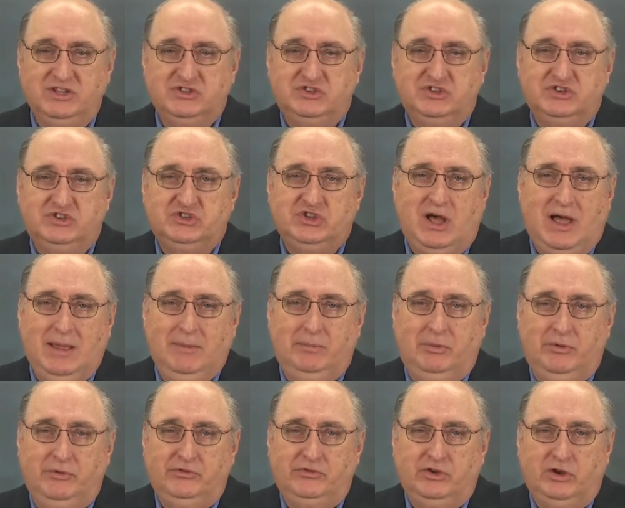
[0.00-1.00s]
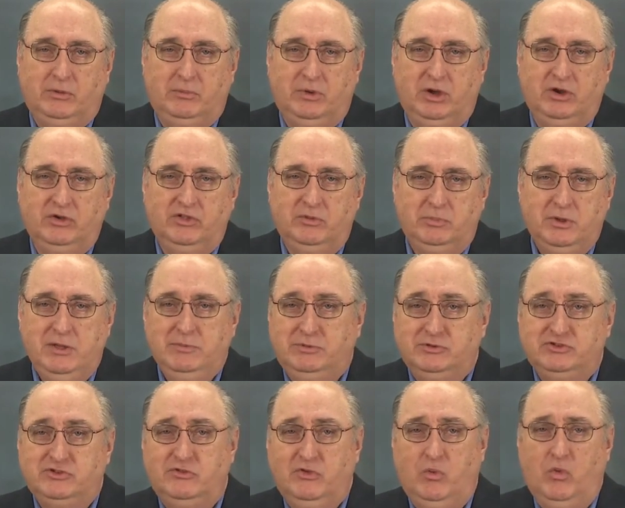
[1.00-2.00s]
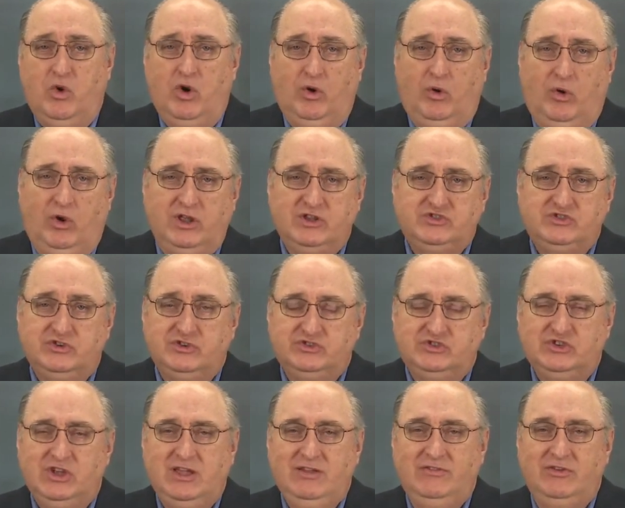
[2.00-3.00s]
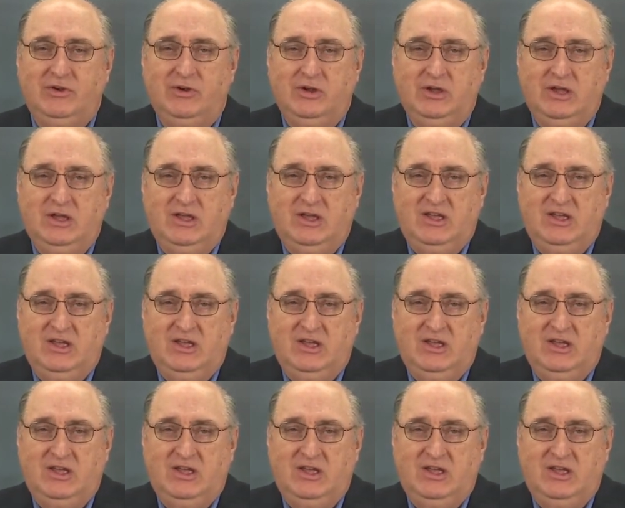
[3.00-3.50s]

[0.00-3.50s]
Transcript: his disciples and among the peoples of the world as their Savior.